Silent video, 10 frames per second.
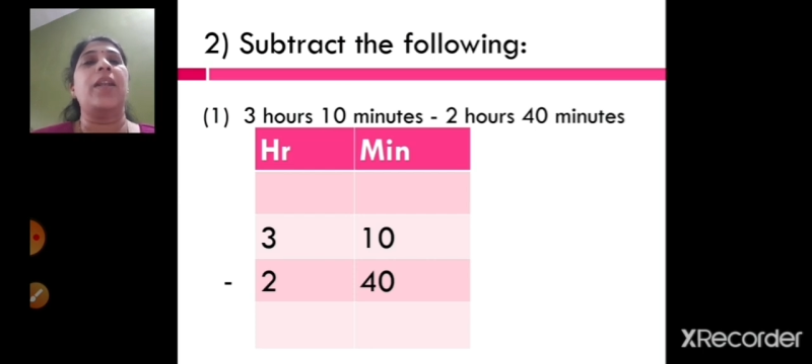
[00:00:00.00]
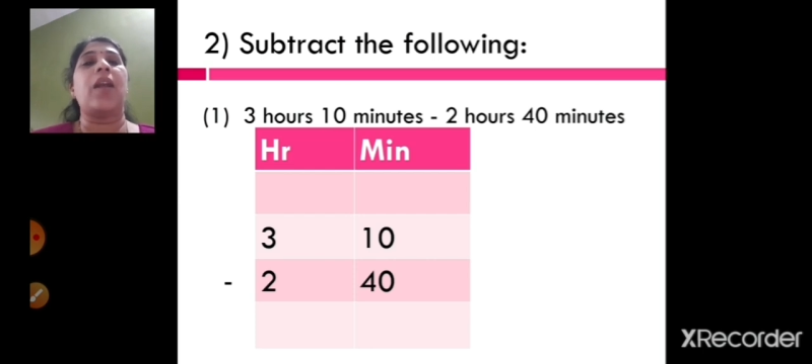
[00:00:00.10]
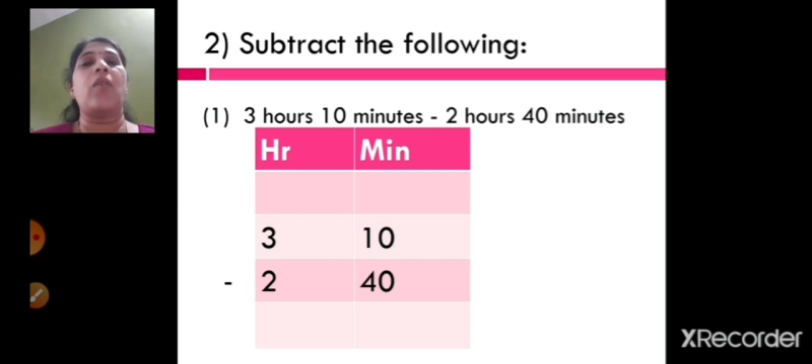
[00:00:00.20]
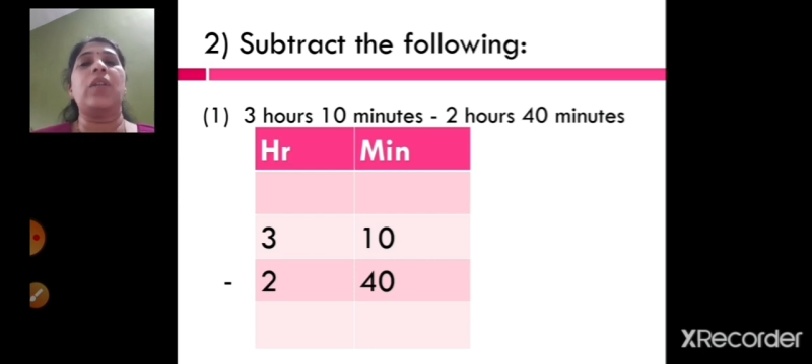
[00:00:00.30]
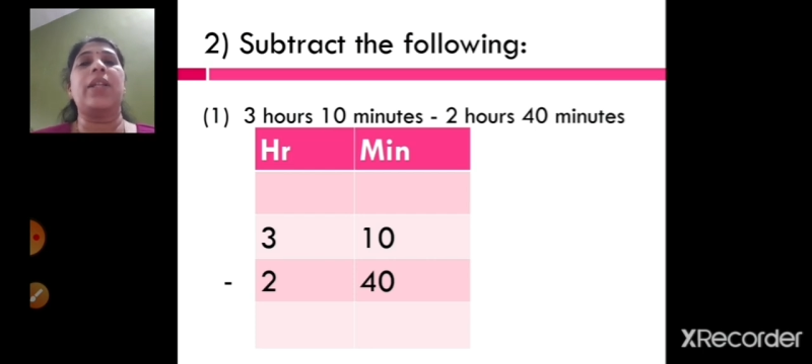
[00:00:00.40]

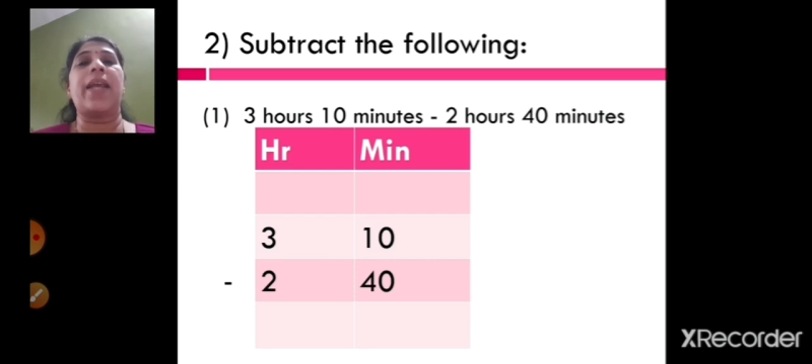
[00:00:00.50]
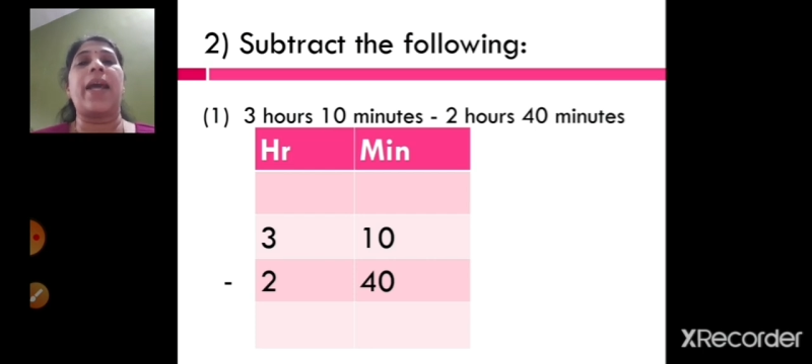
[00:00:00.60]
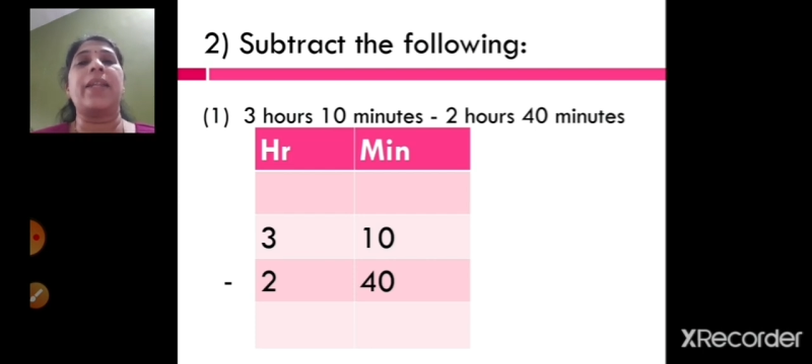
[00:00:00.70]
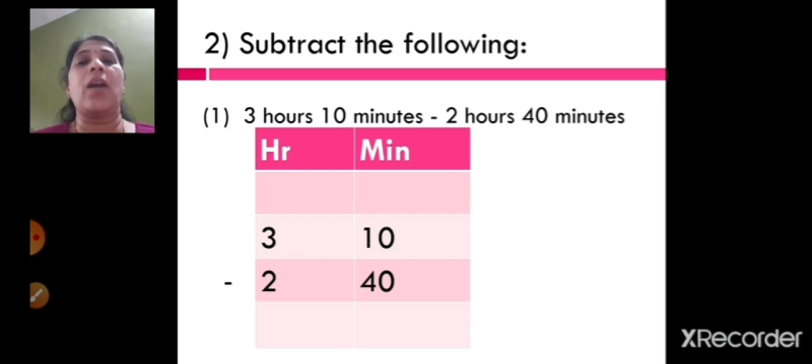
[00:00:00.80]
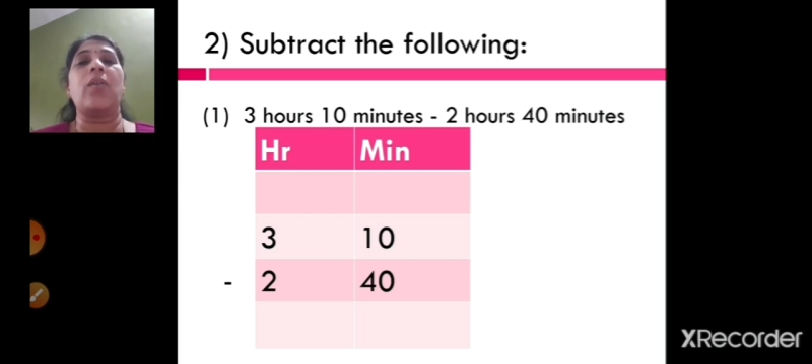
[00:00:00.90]
Now we'll
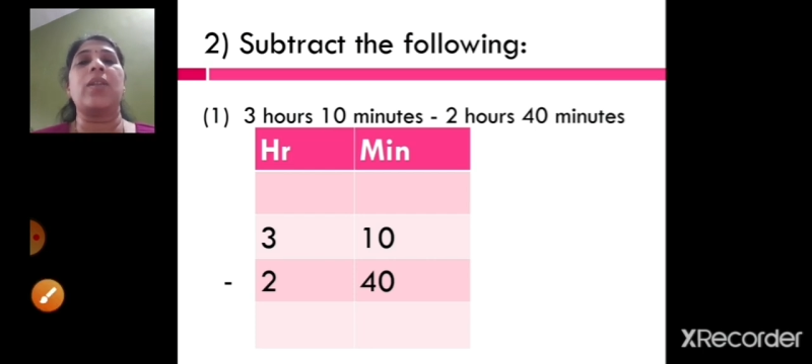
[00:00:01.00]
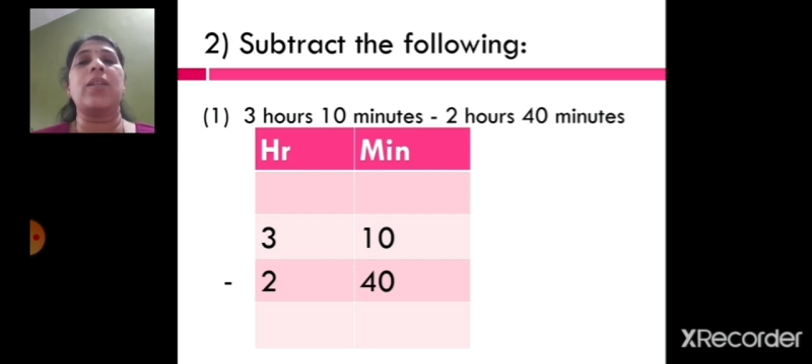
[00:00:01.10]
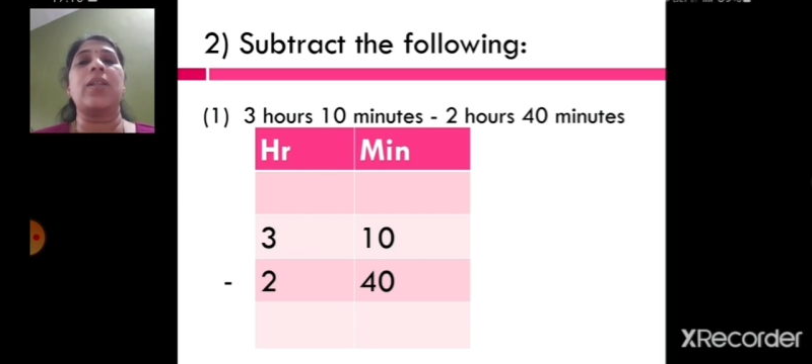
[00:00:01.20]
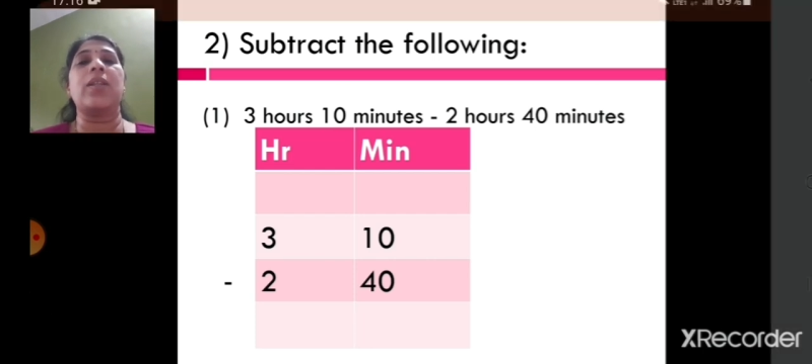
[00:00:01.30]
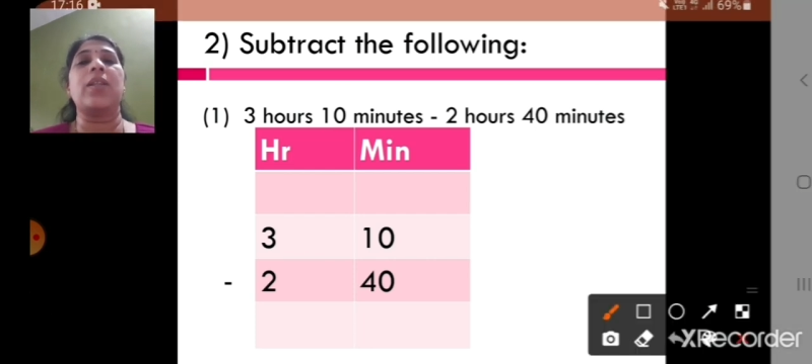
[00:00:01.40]
carry out the
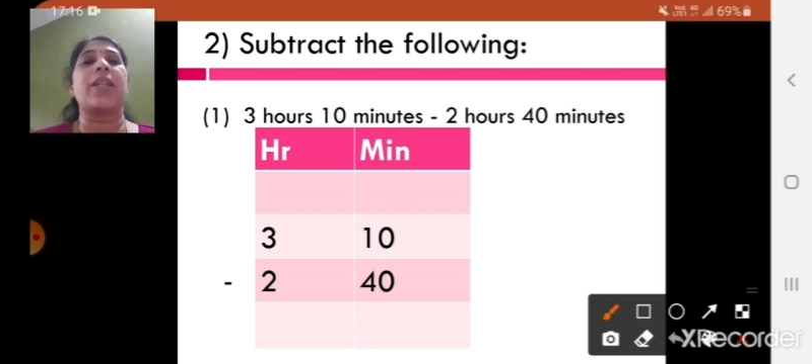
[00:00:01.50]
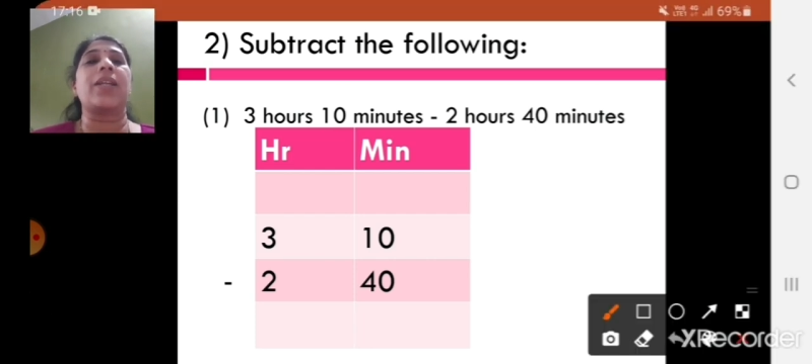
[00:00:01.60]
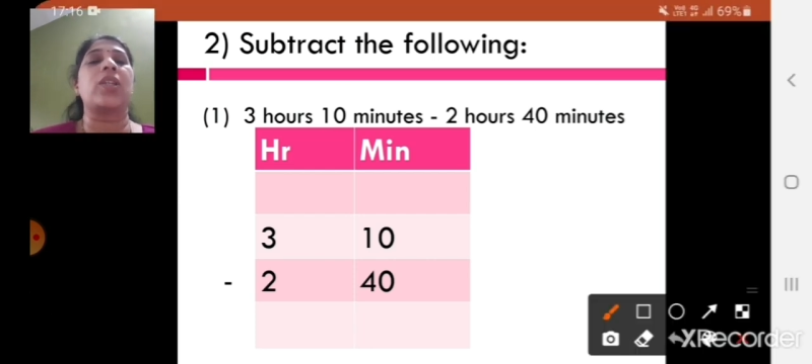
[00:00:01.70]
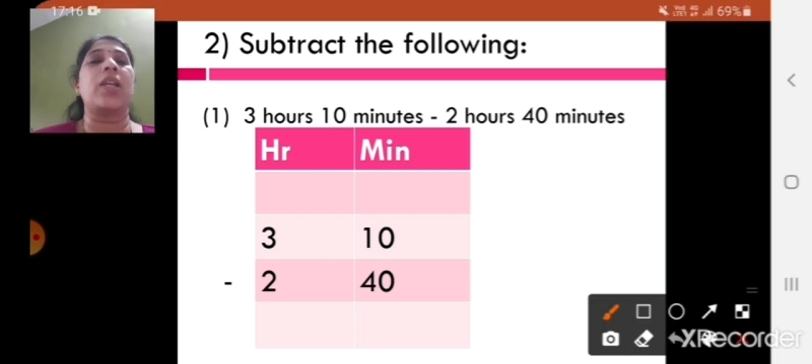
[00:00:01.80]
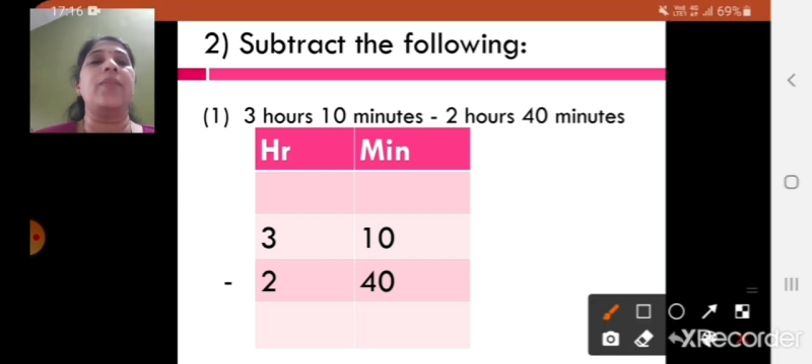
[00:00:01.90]

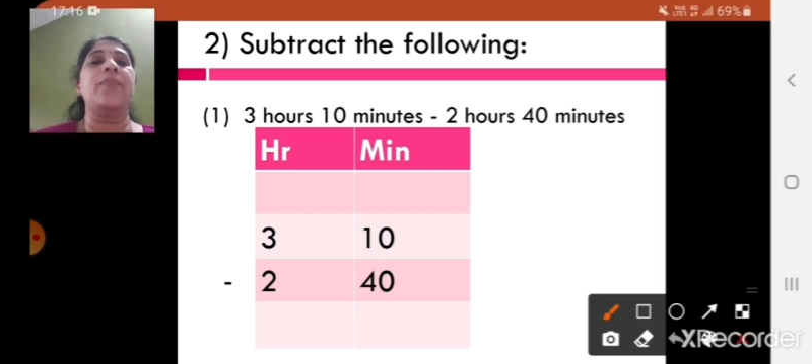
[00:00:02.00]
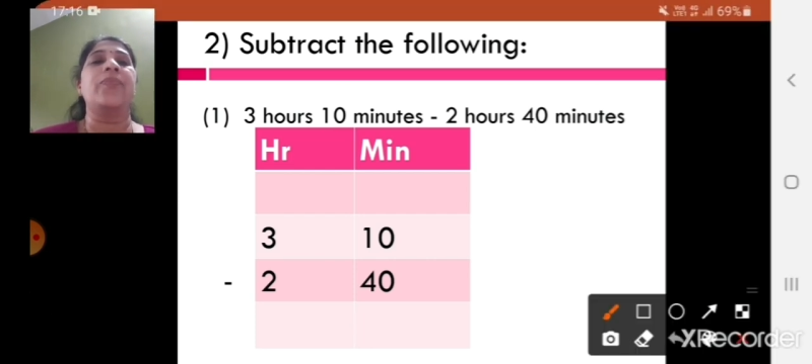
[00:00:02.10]
subtraction.